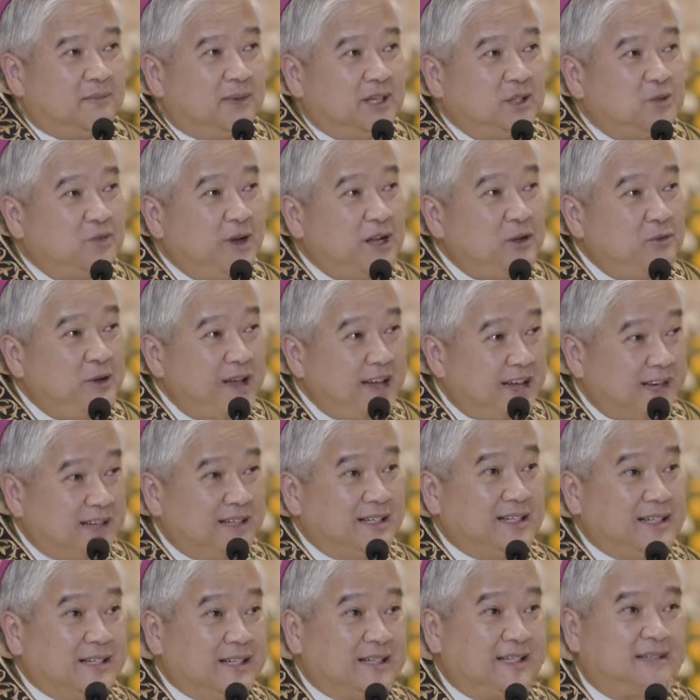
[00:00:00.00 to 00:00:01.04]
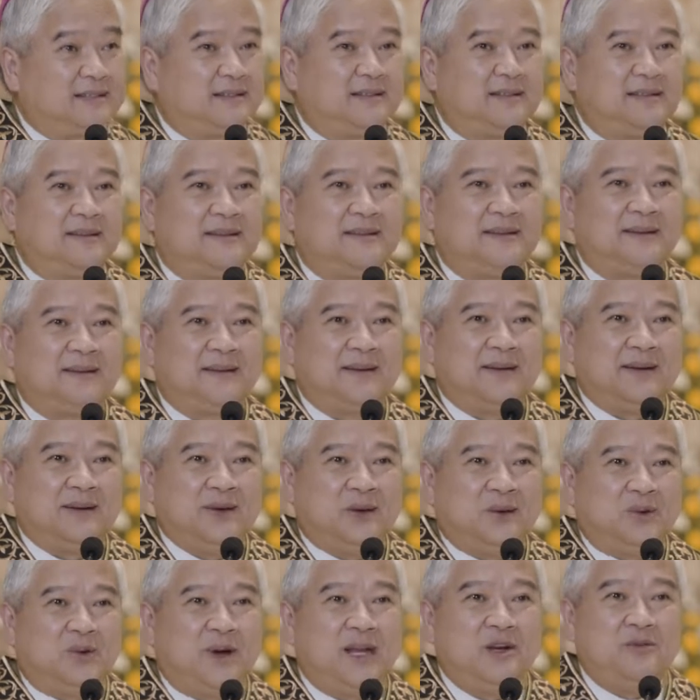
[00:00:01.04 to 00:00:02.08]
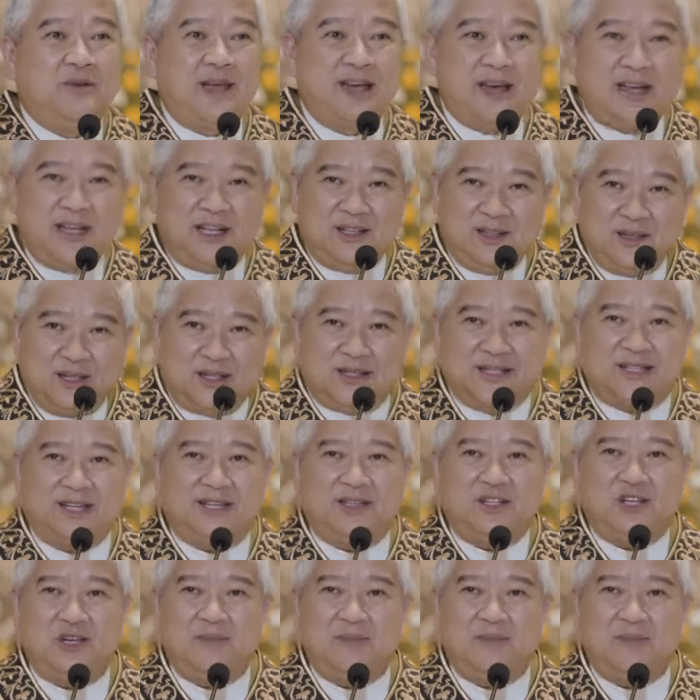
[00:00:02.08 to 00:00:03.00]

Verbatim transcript: But when we are hurt, when we are ignored,